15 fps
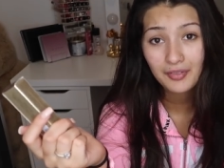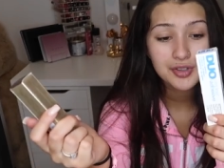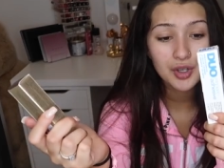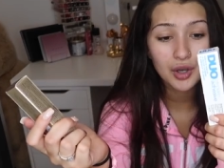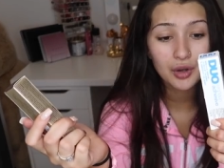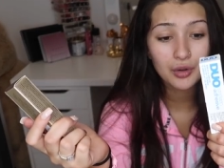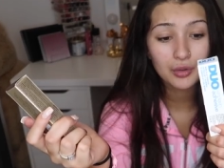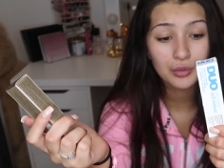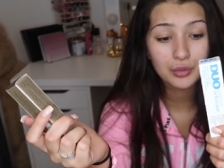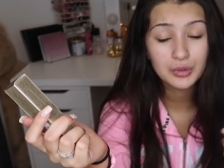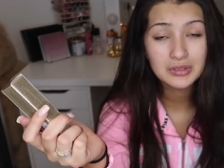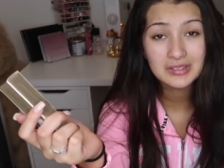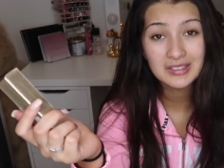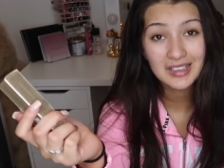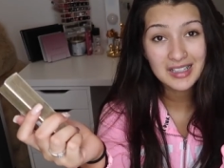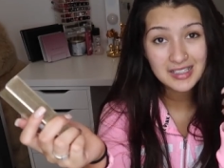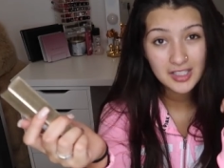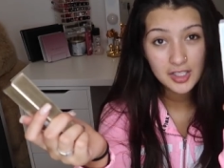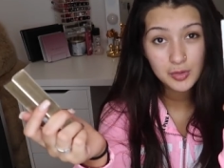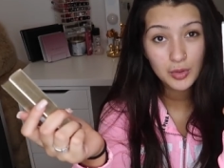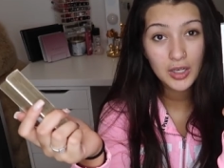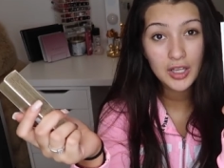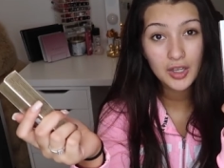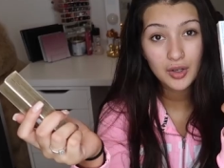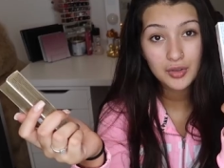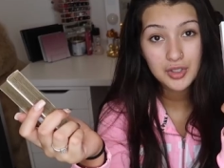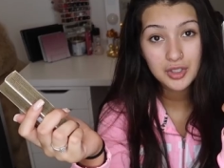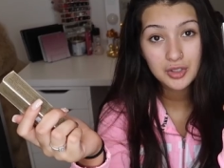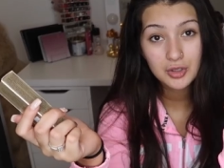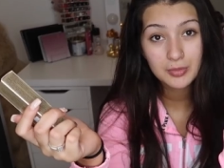So this is what I go
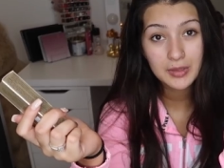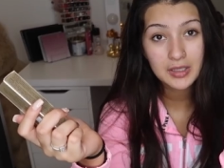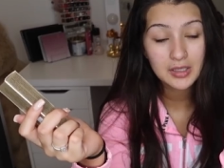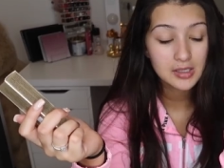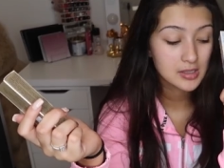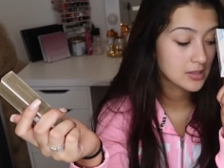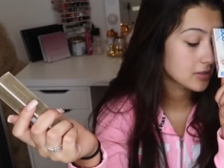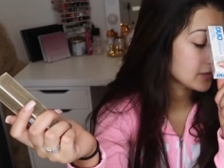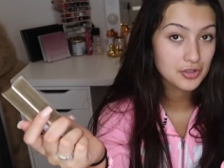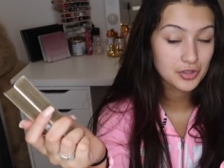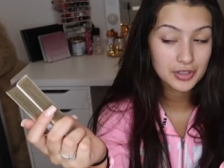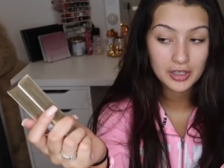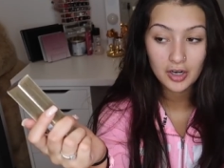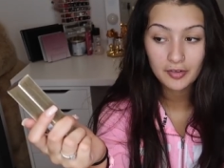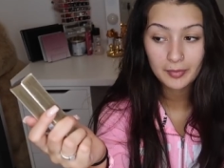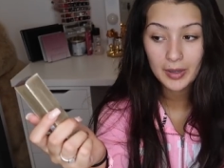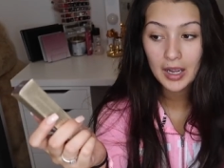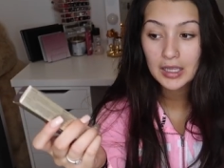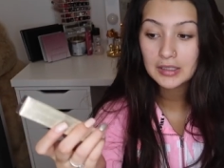to because it's easier to get off my